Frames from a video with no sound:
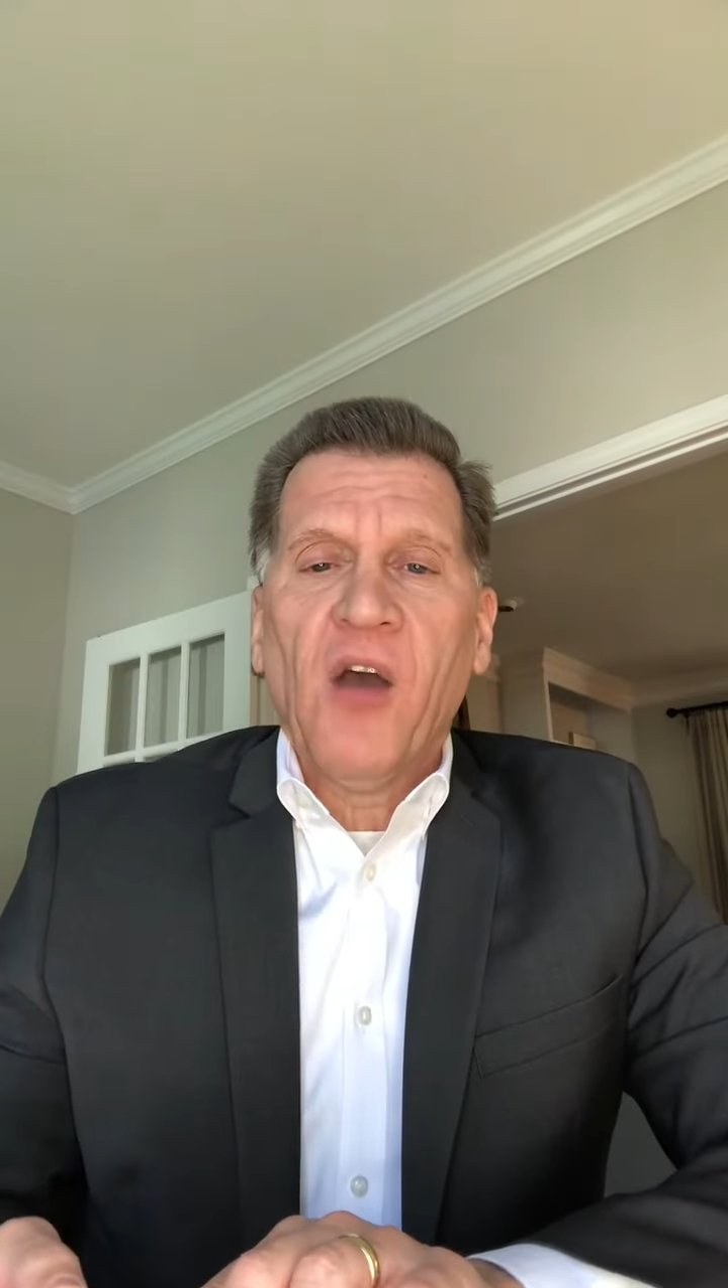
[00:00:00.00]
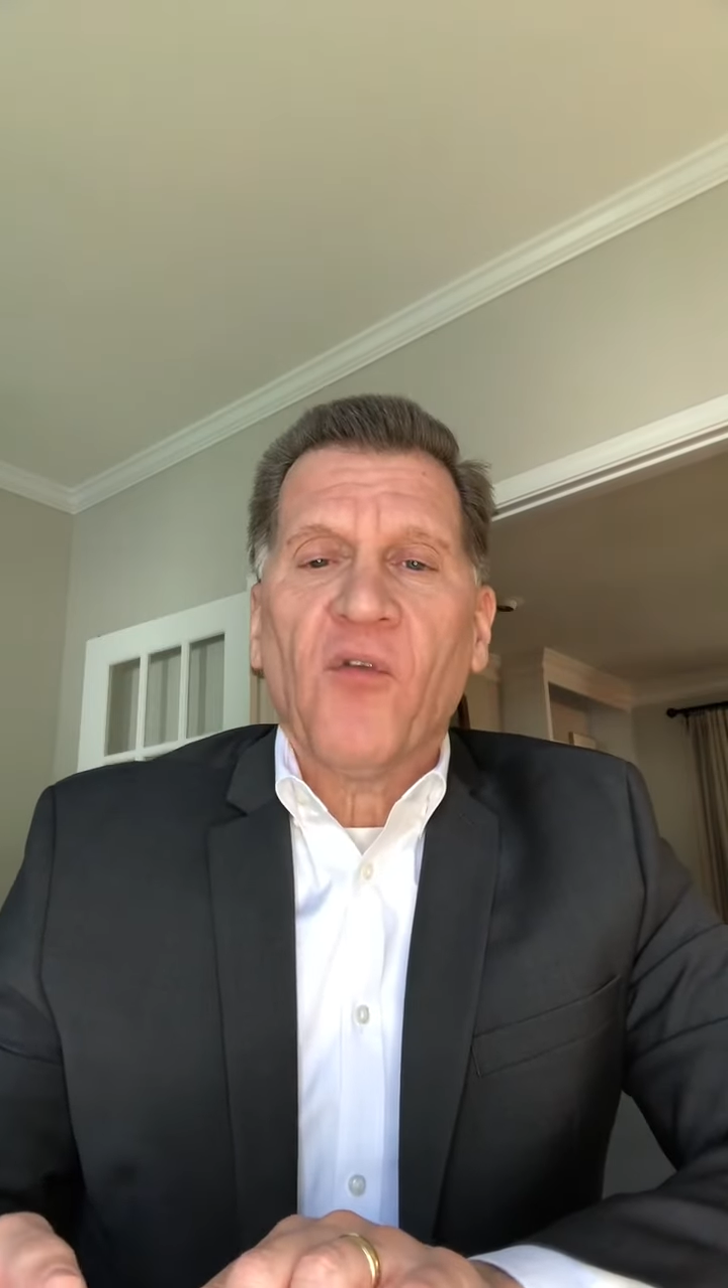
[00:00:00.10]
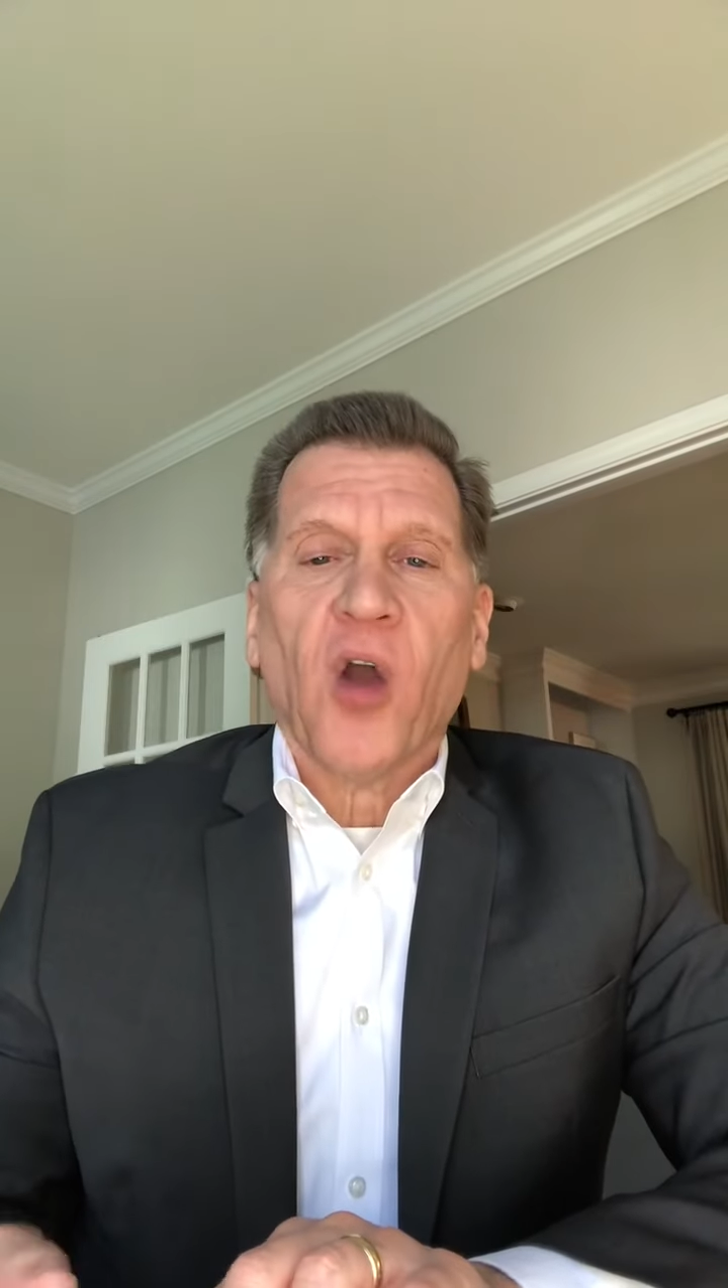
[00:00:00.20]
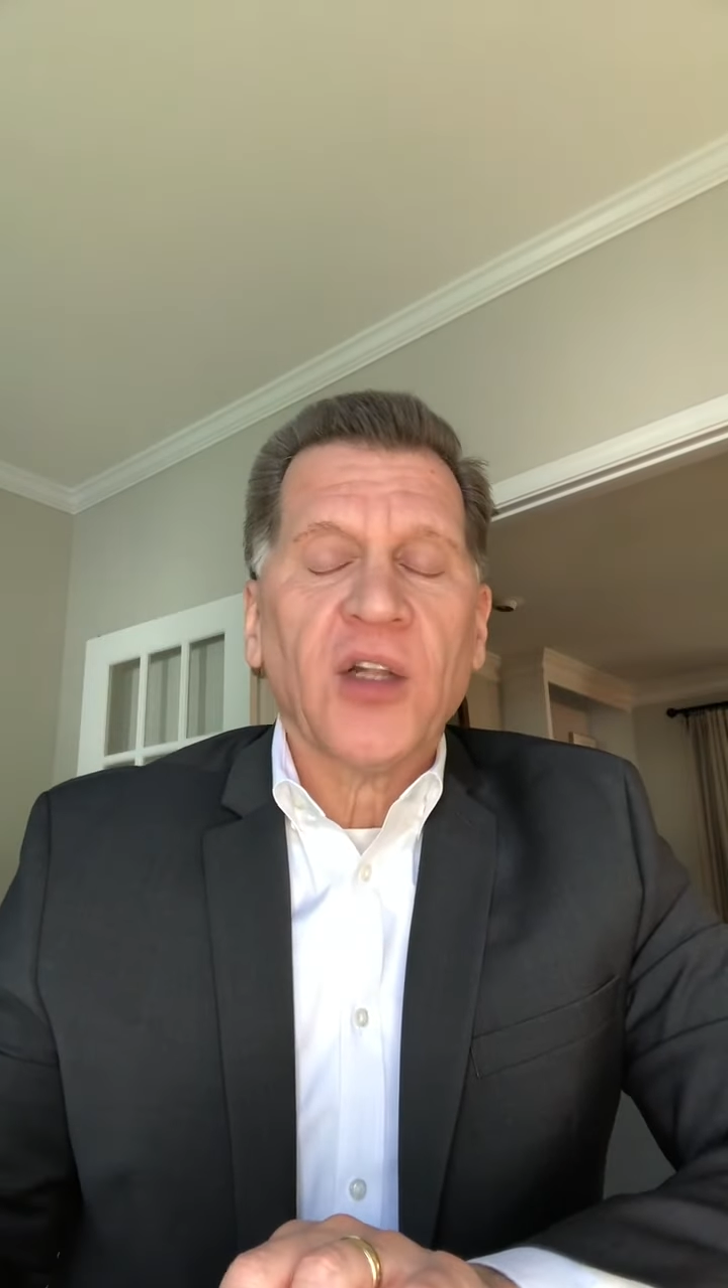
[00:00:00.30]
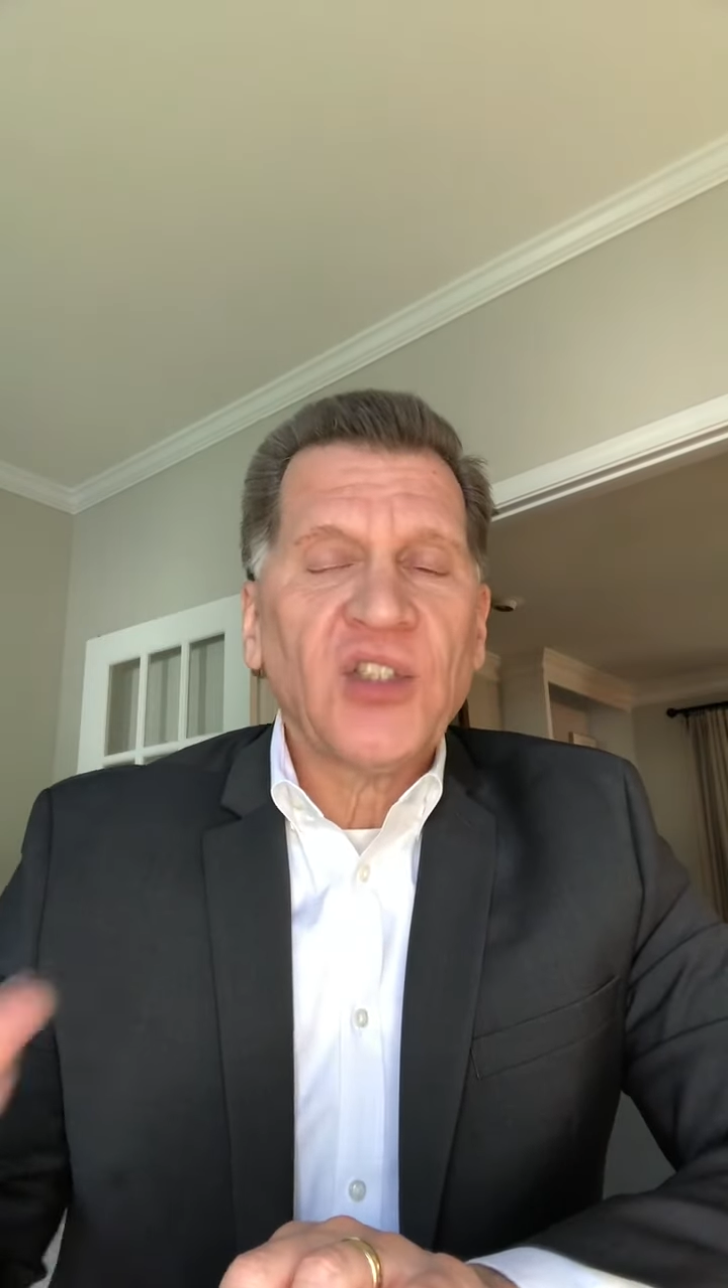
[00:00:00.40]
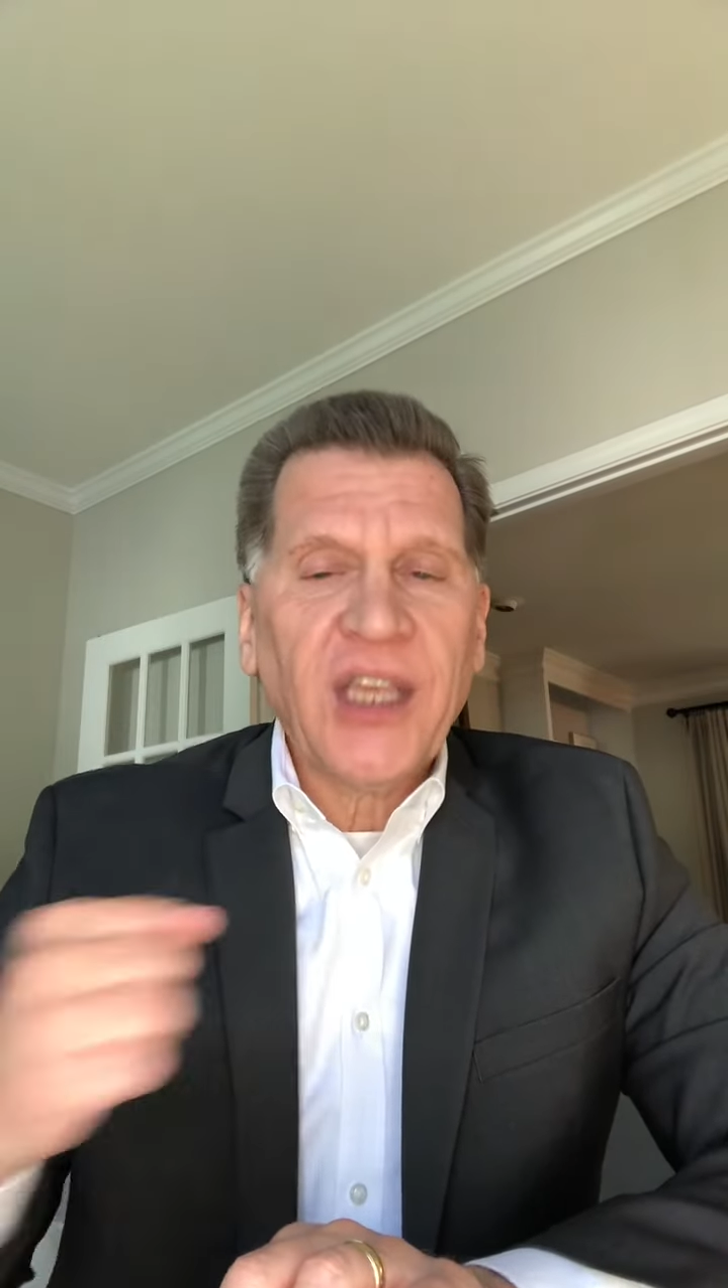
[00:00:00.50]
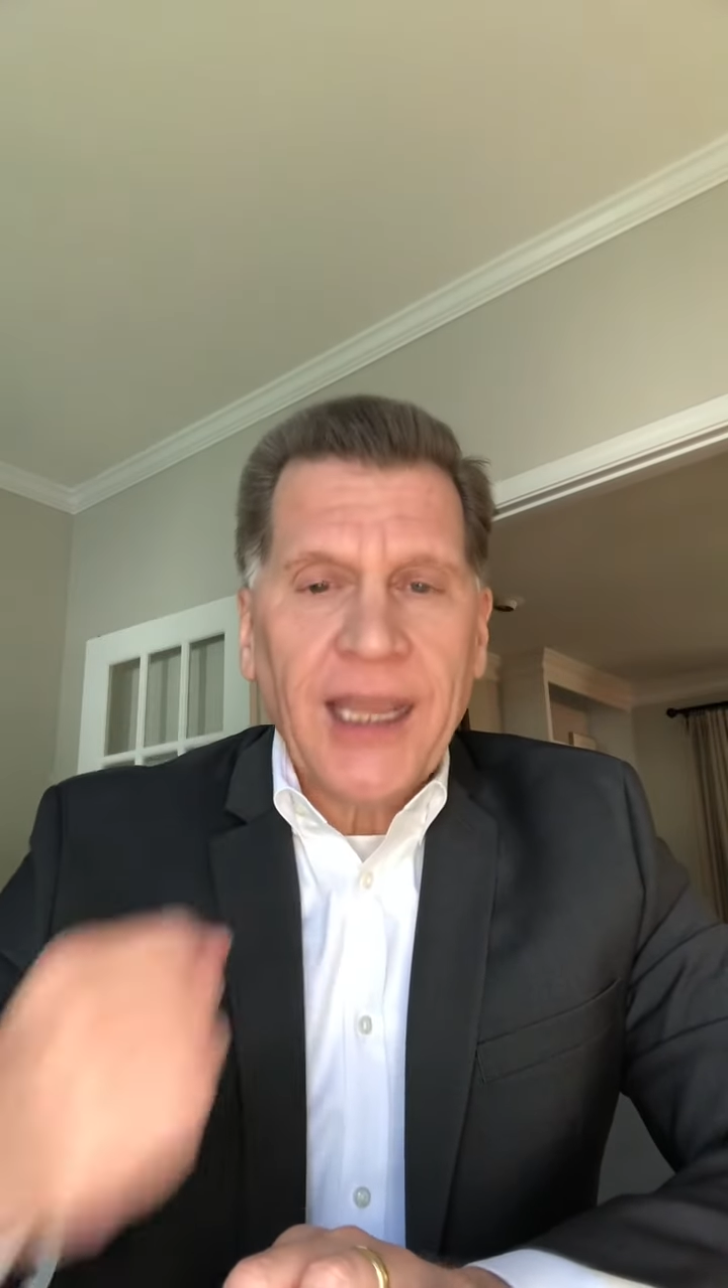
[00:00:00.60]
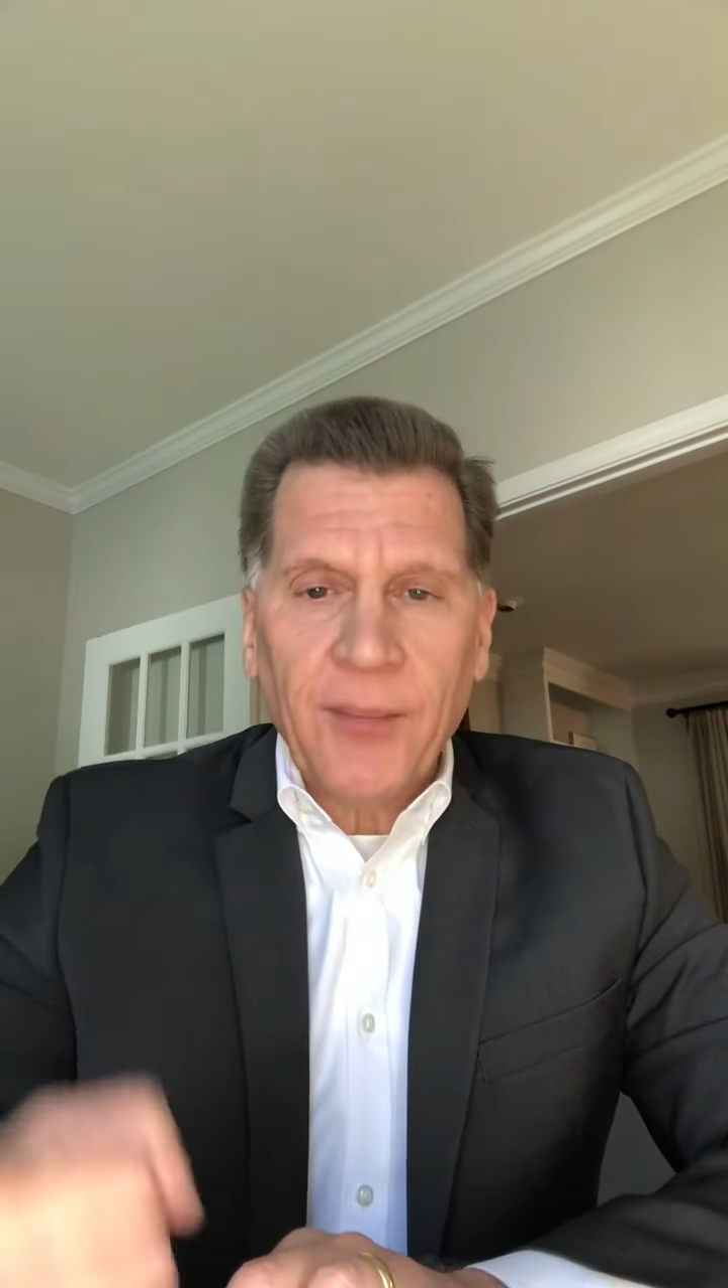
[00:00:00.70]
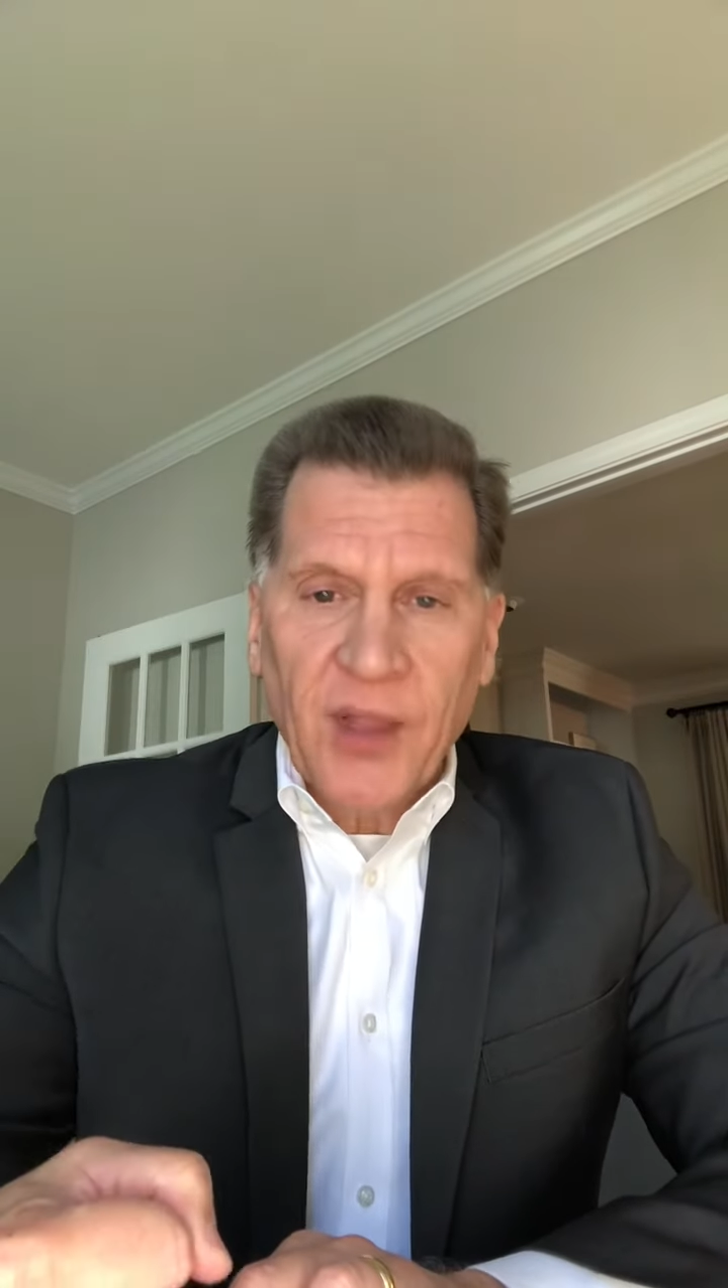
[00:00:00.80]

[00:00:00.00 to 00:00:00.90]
for our team